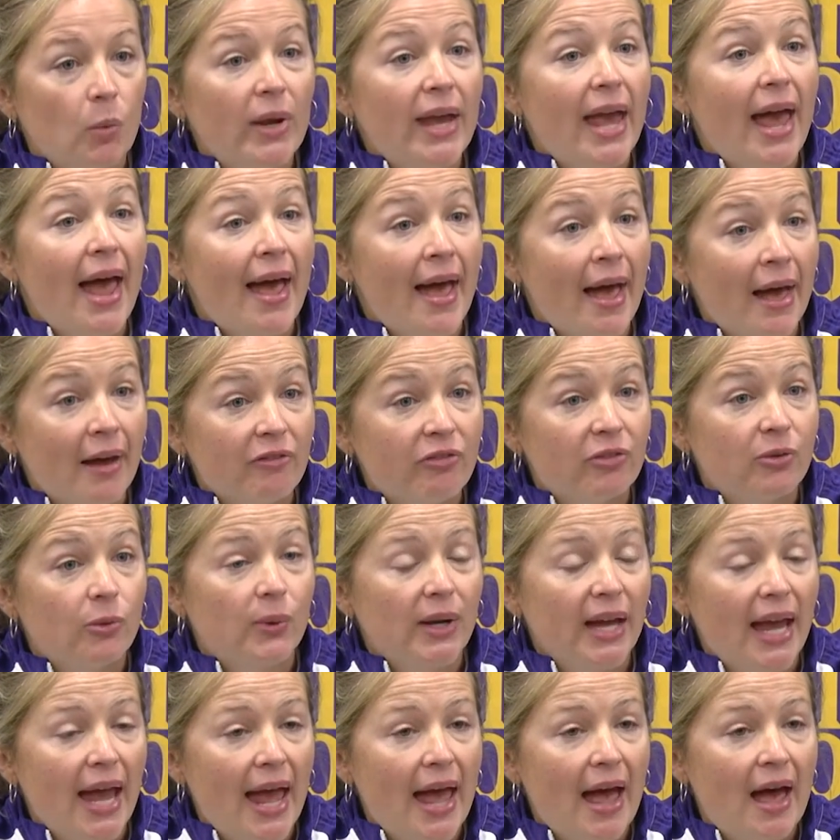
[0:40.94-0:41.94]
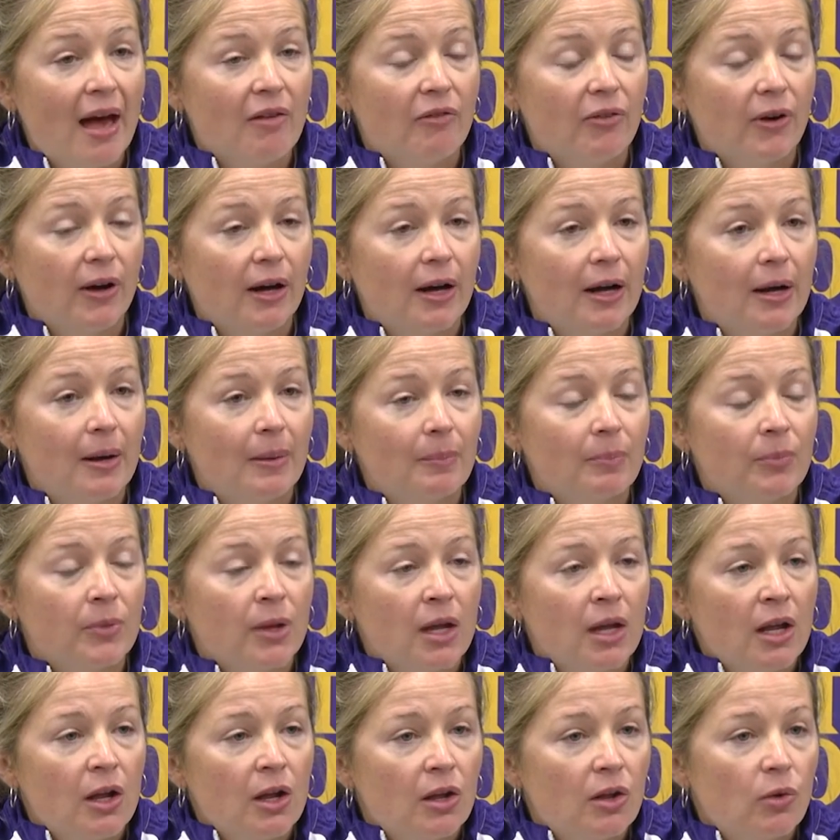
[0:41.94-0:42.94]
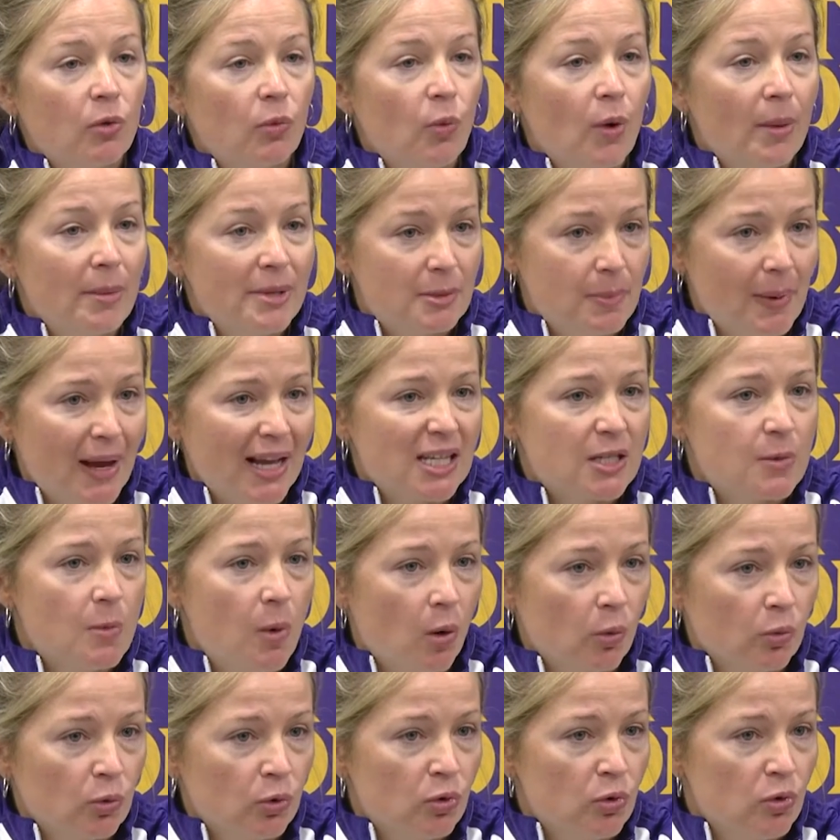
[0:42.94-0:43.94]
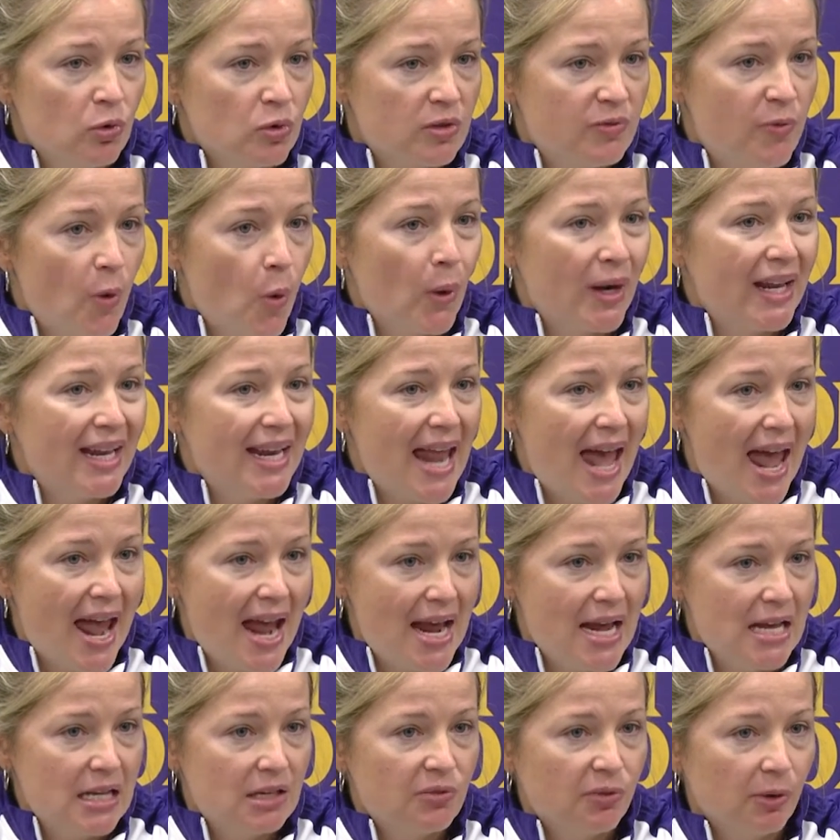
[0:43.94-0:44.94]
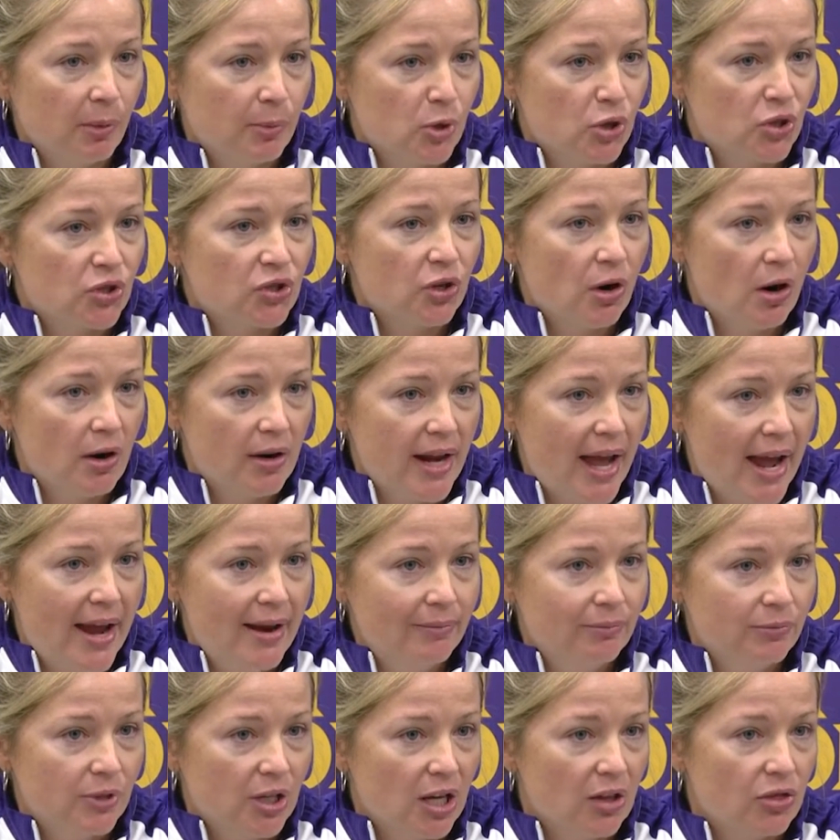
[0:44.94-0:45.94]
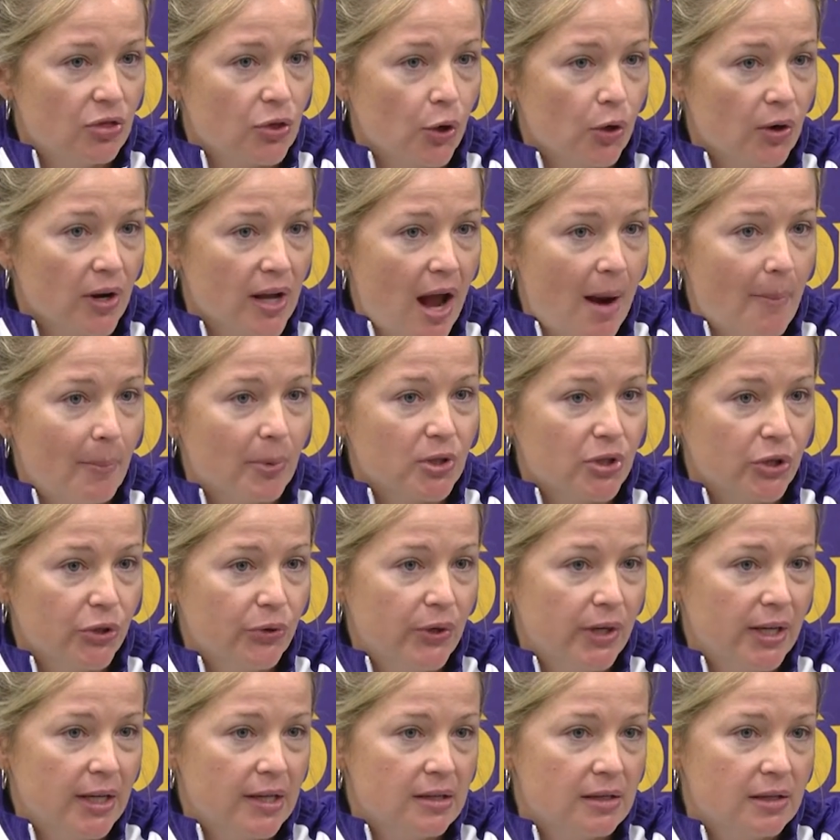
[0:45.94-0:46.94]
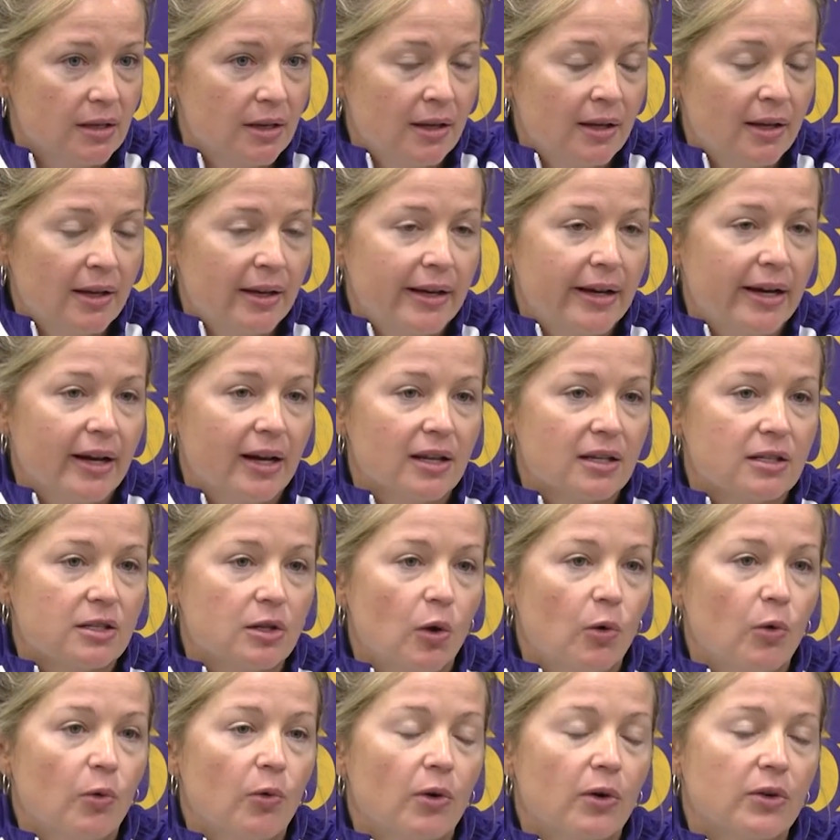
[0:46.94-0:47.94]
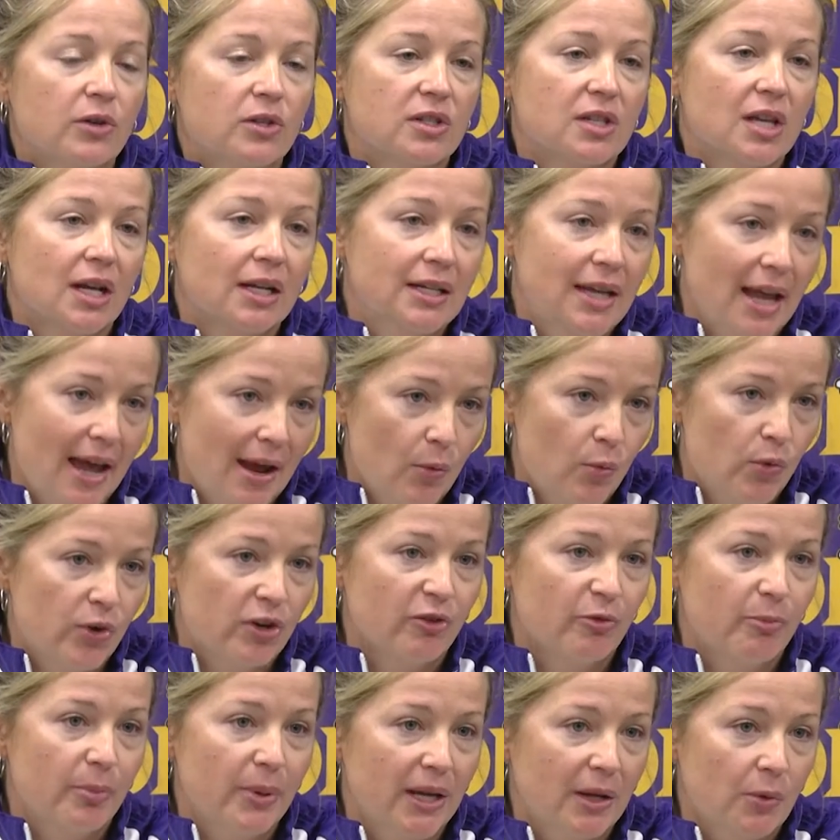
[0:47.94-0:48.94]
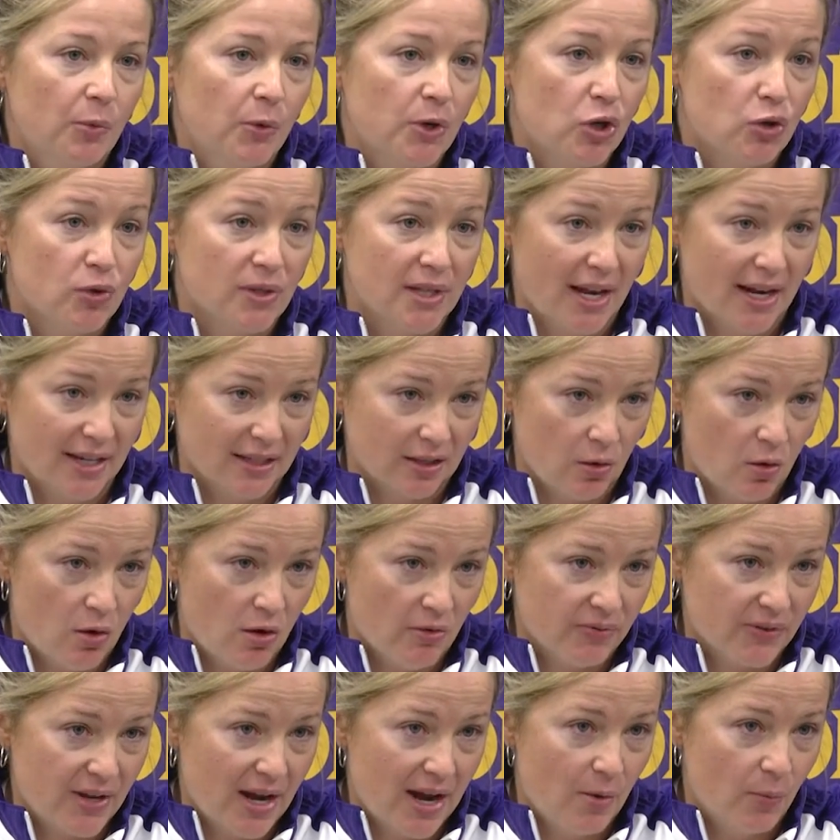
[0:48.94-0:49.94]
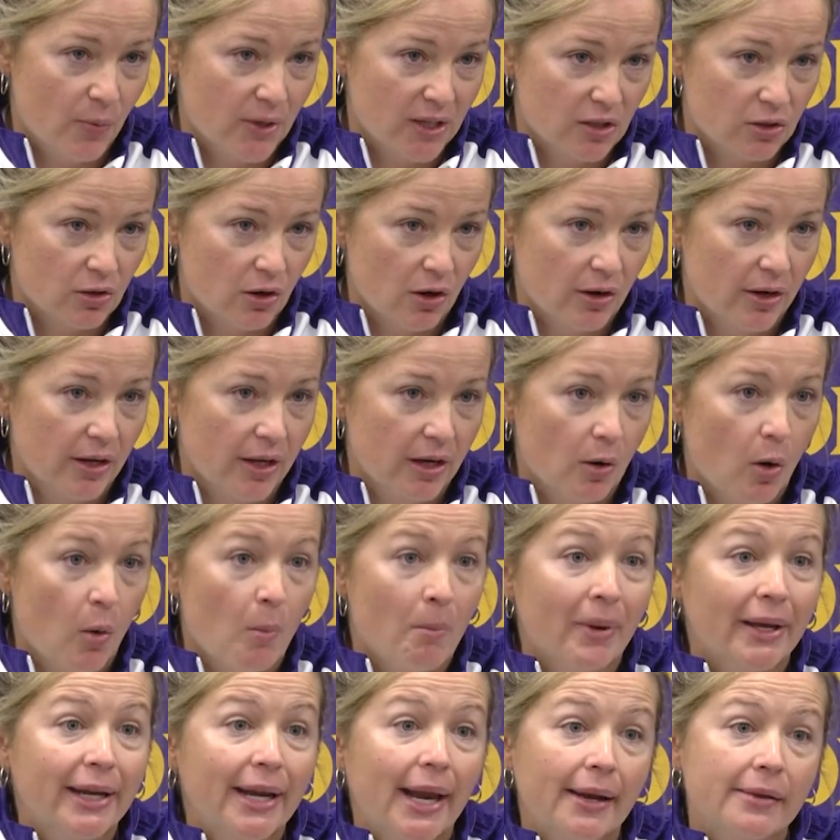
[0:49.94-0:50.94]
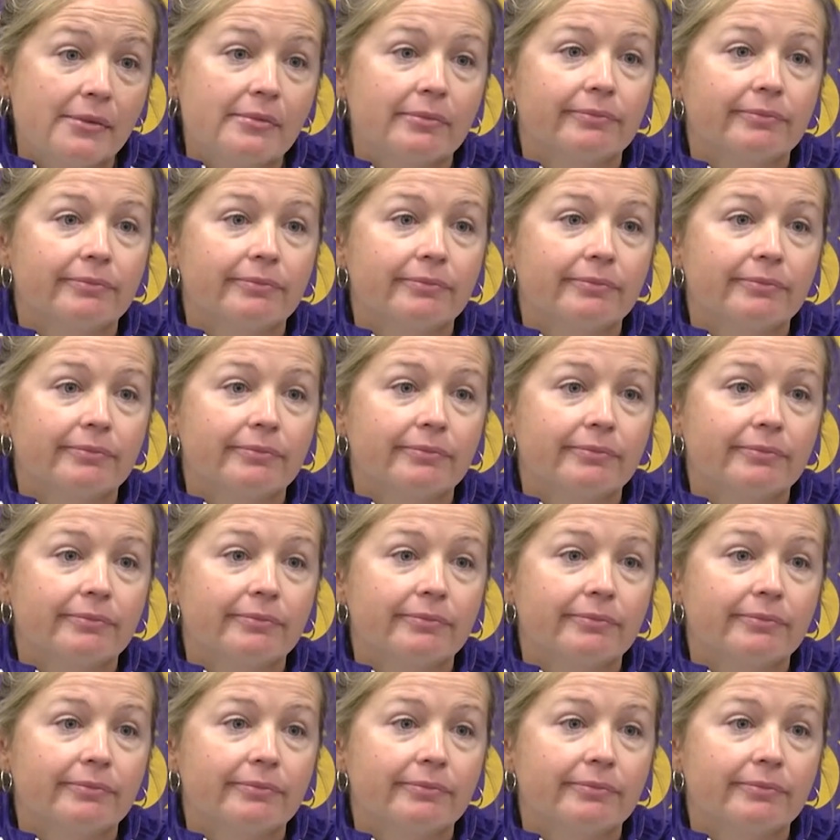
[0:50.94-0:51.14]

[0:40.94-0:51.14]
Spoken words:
We have. We have women's basketball rules, 40 days from your start date, you get 30 opportunities. So Sunday would have been, we used that as an off day, and we started on Monday.